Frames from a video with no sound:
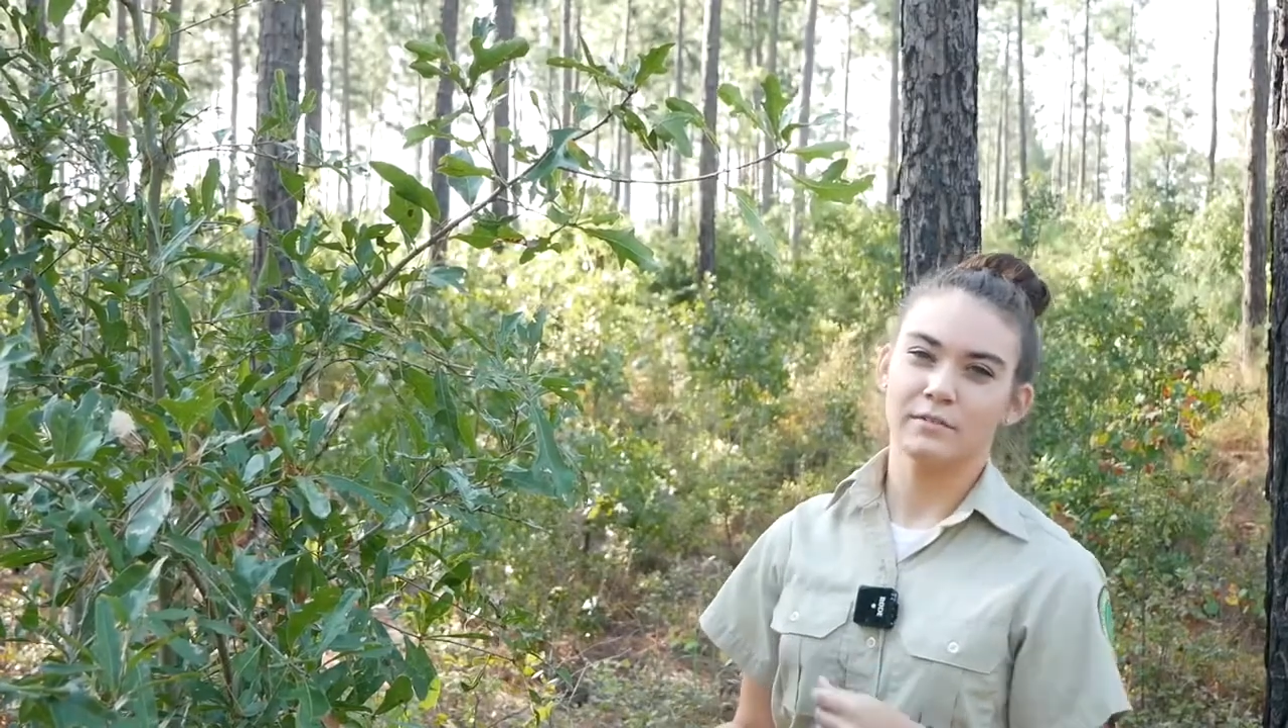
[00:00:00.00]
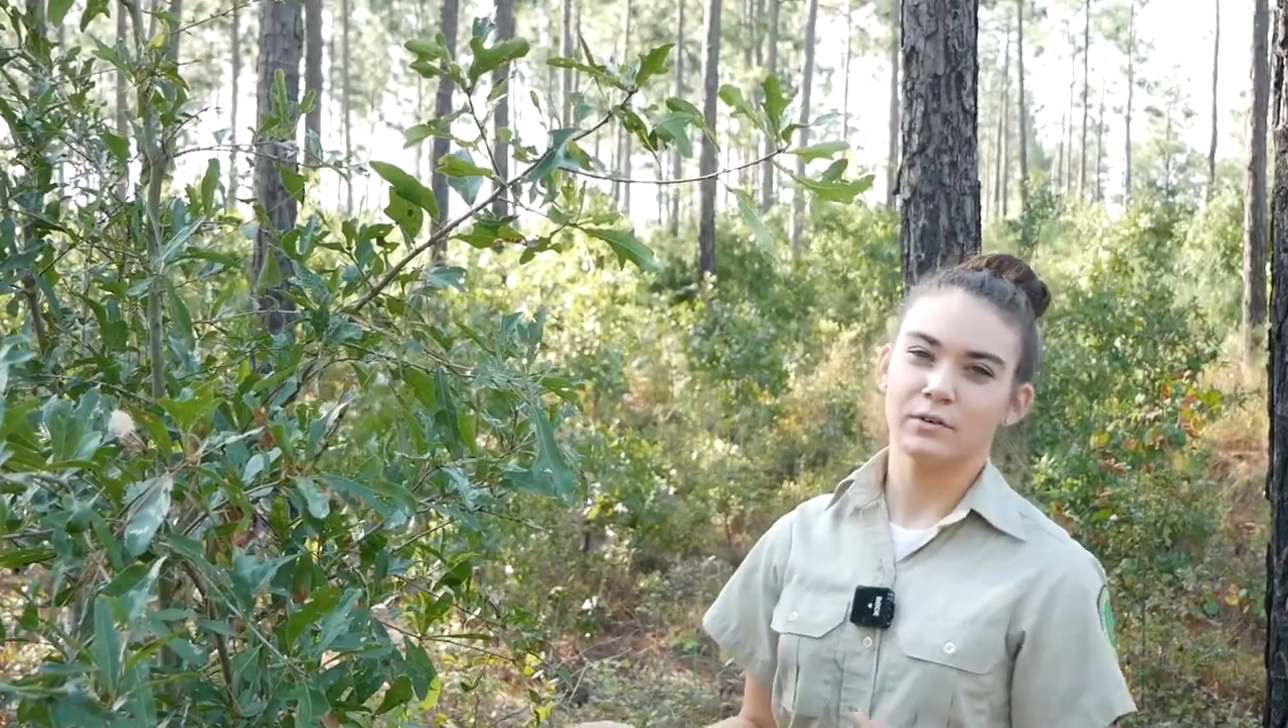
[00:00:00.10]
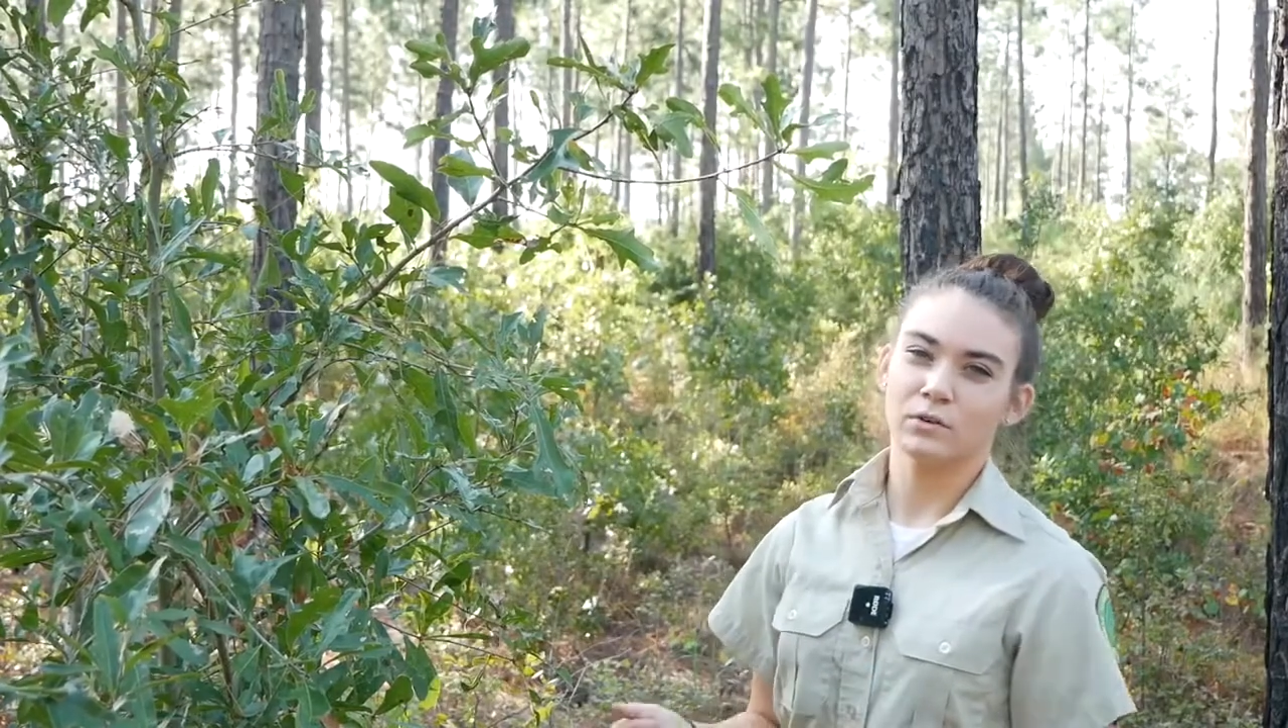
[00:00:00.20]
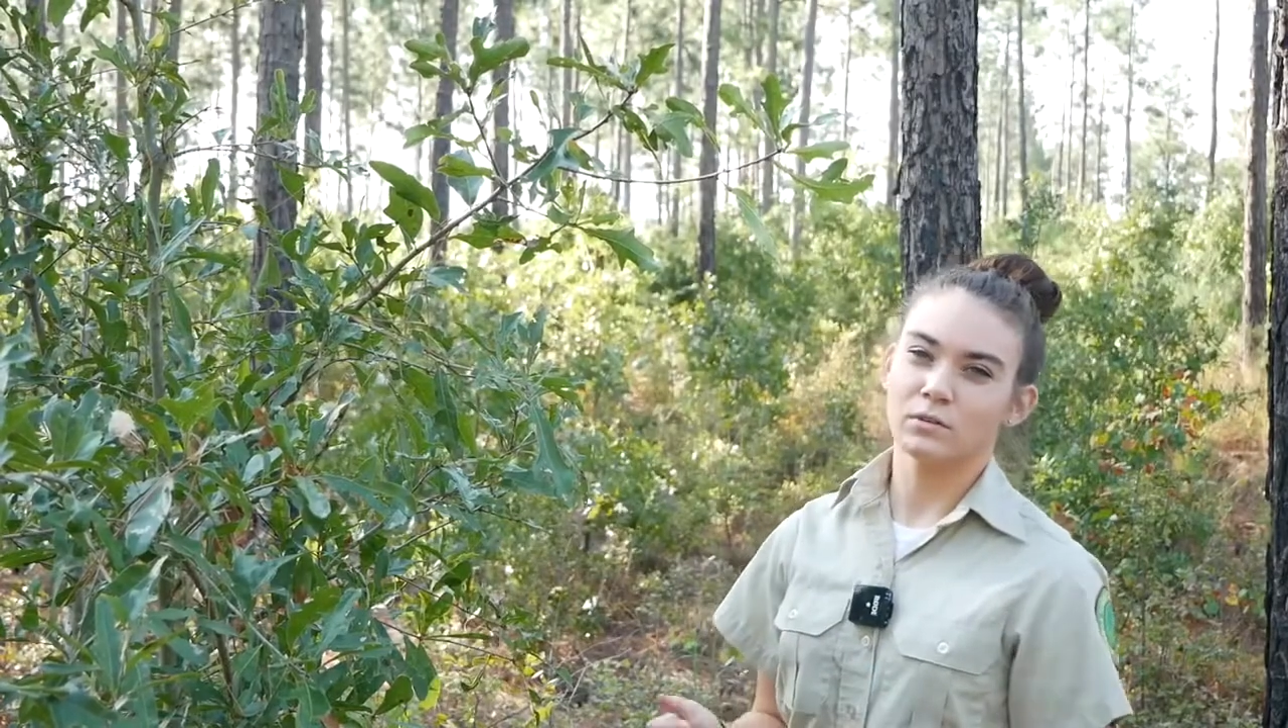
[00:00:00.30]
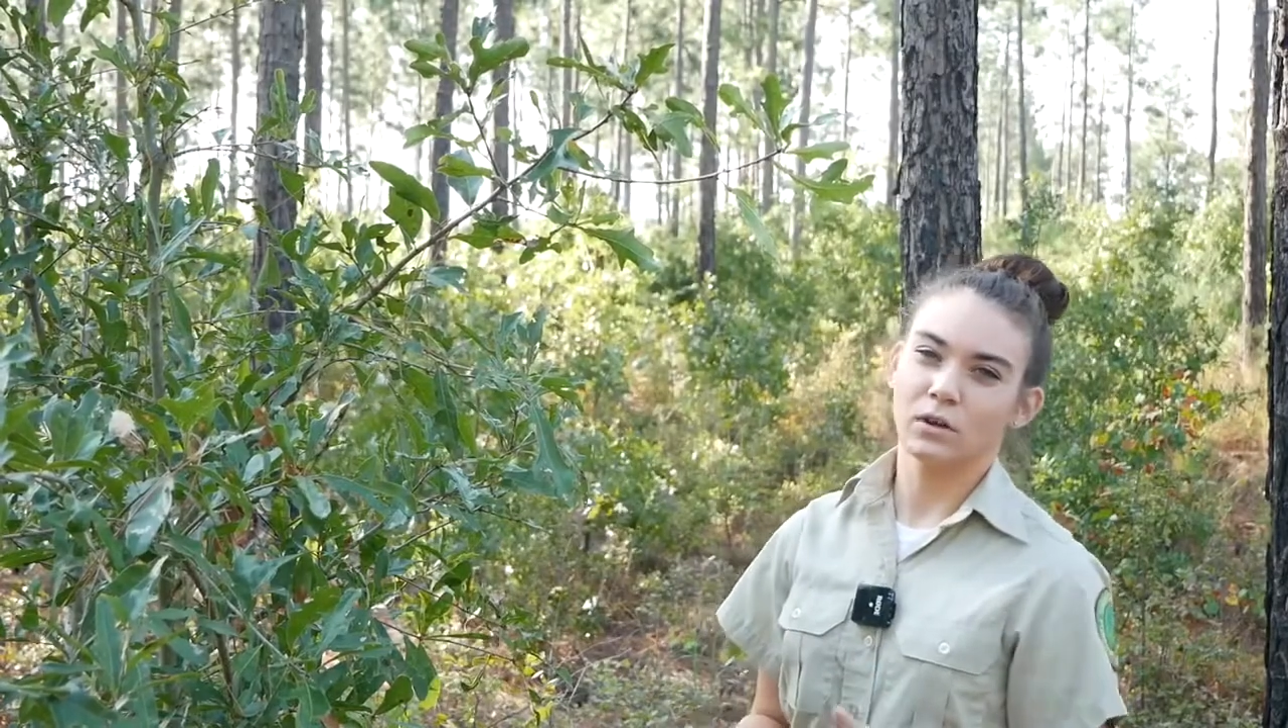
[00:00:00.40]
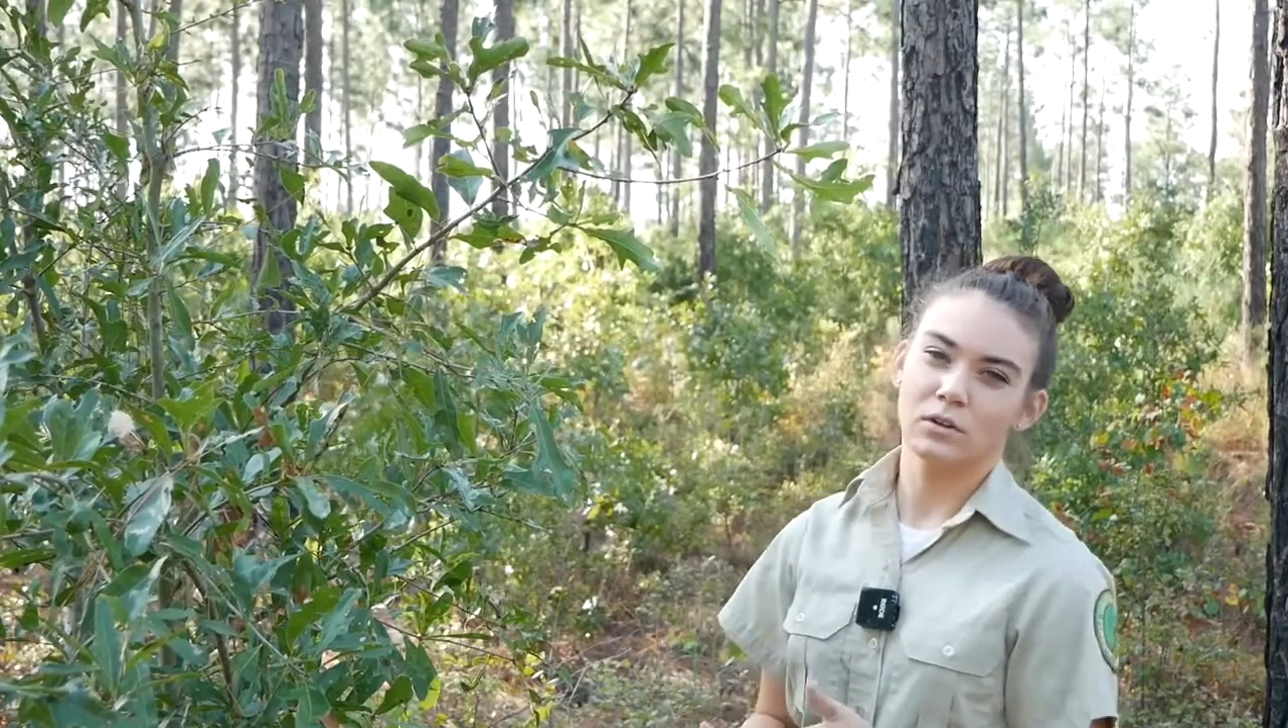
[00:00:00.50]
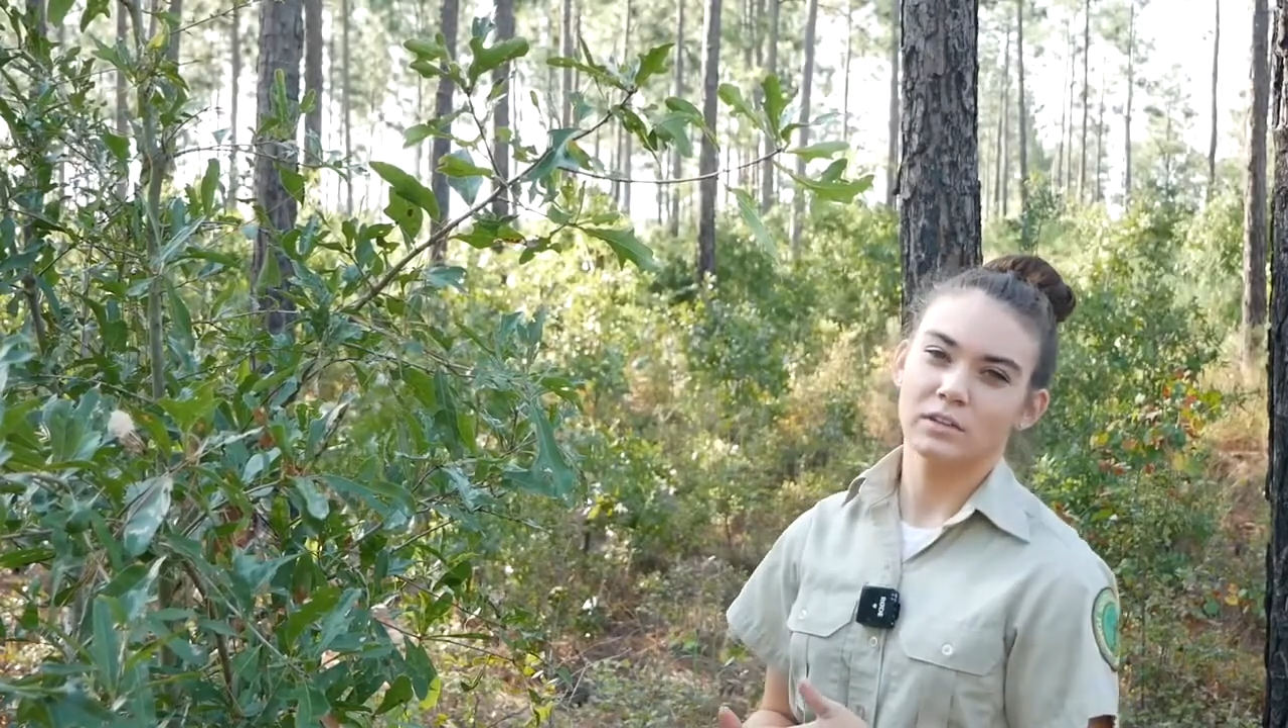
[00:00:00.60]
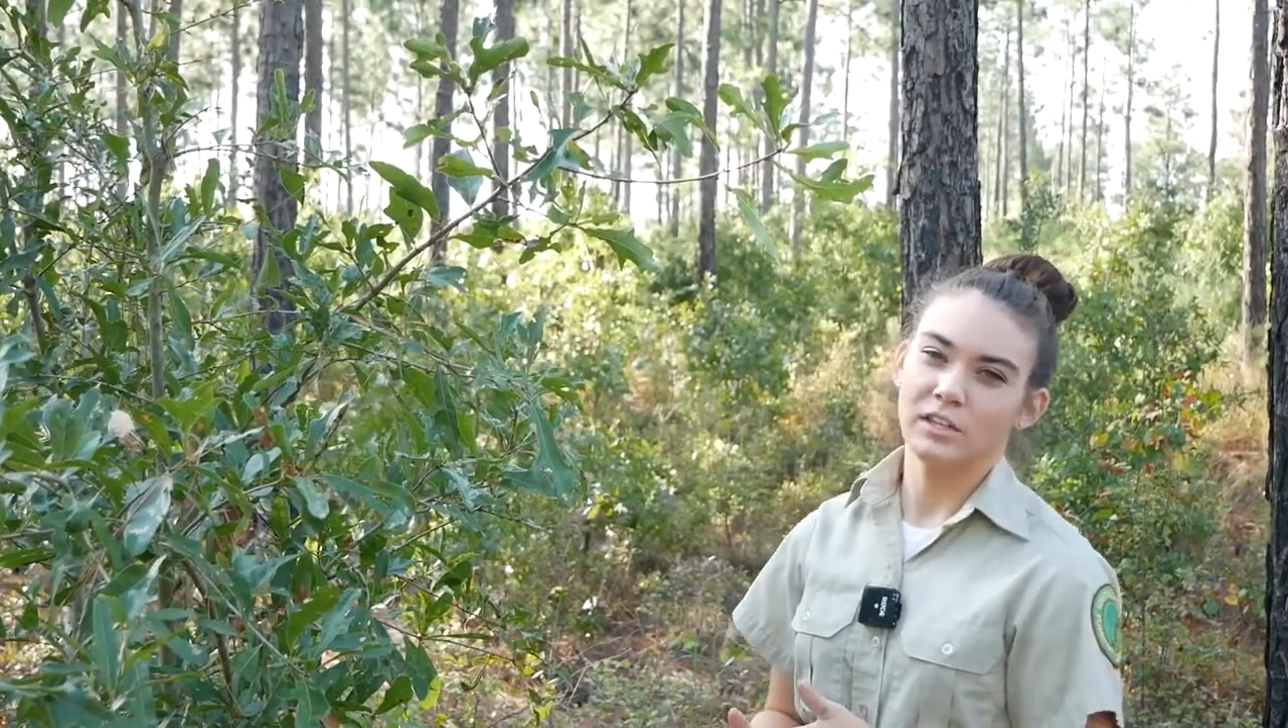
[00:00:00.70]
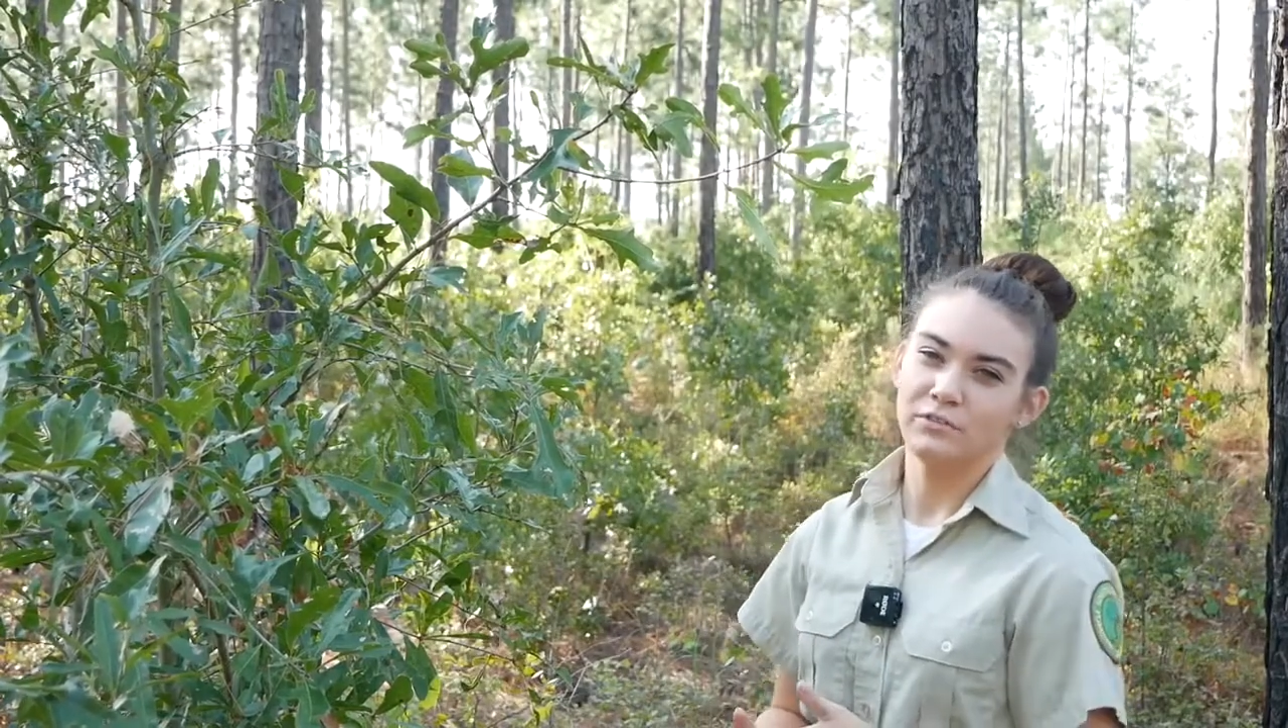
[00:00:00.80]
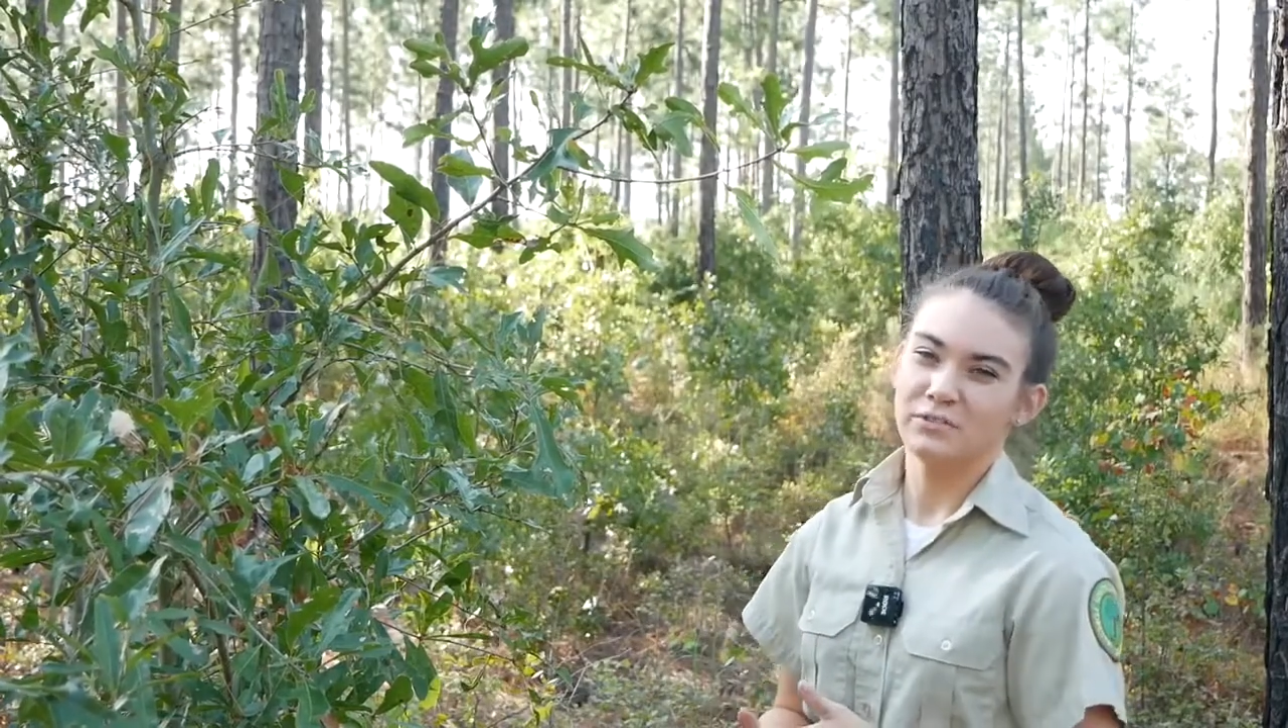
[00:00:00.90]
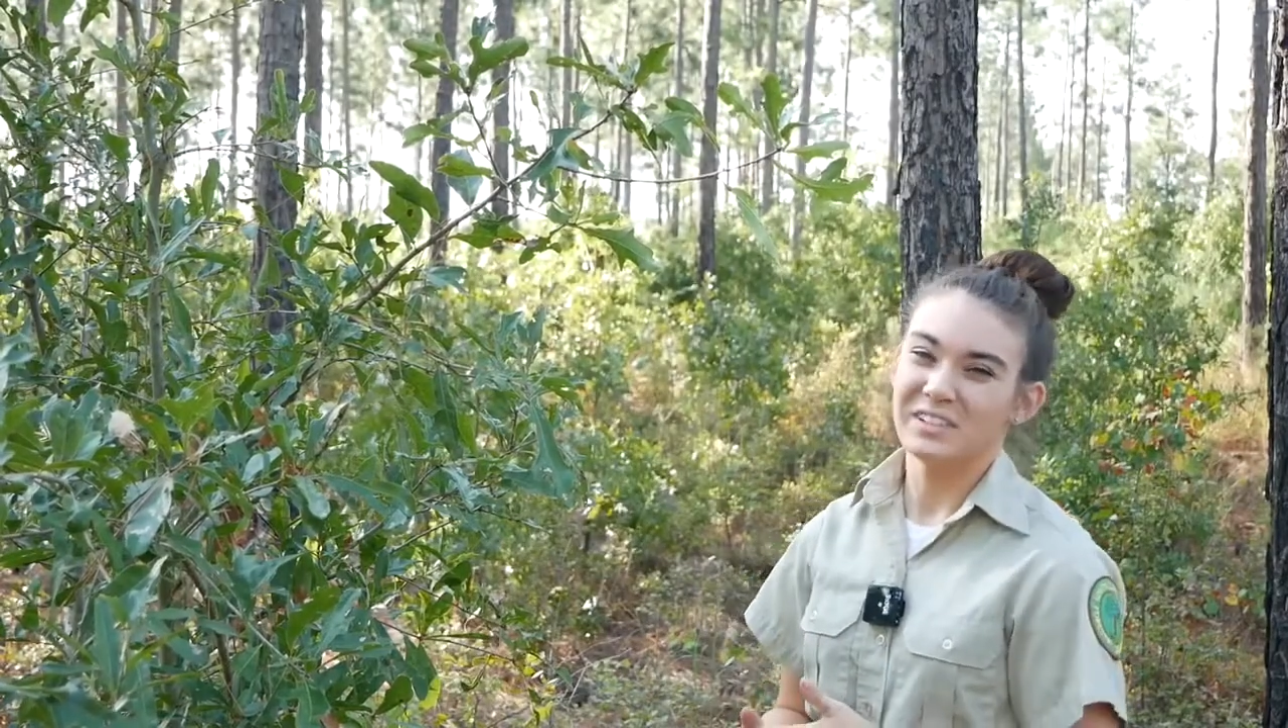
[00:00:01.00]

year old longleaf.